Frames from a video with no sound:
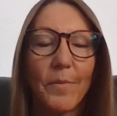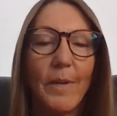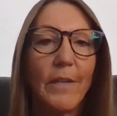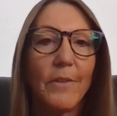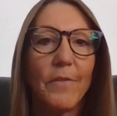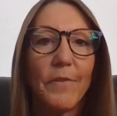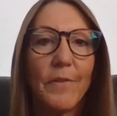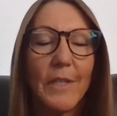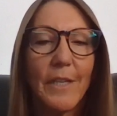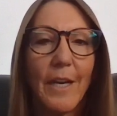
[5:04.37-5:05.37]

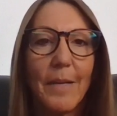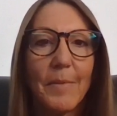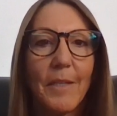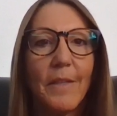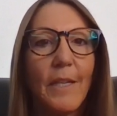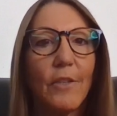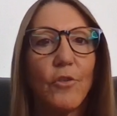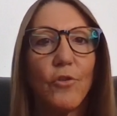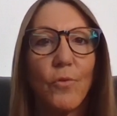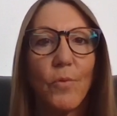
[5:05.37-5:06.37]
350 times, I think,
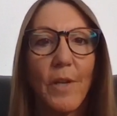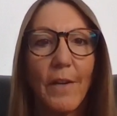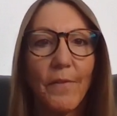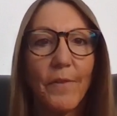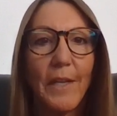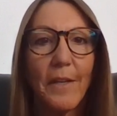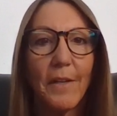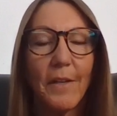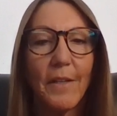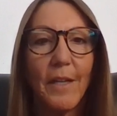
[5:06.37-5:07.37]
do not fear.